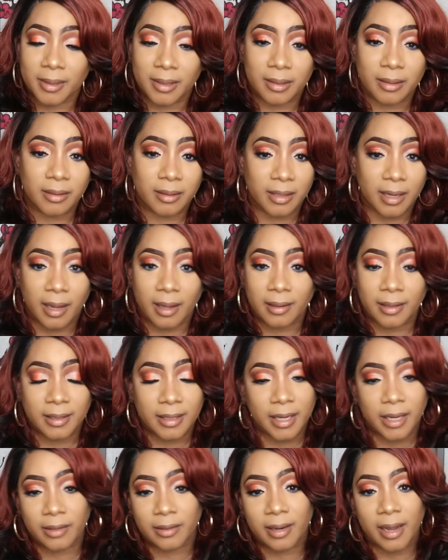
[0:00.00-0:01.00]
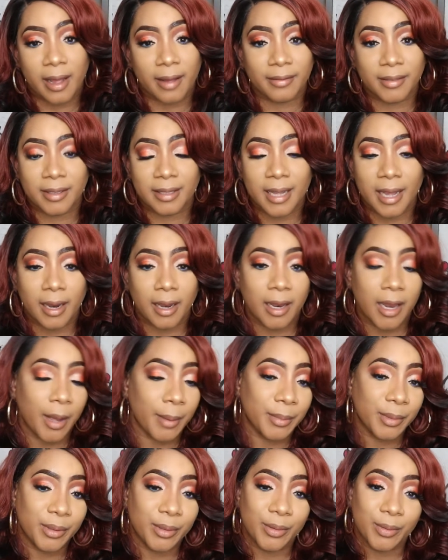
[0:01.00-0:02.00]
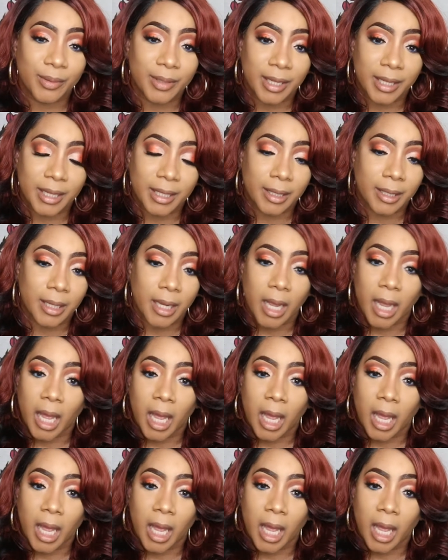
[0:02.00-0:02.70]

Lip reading: because child, that schedule does not allow me to do nothing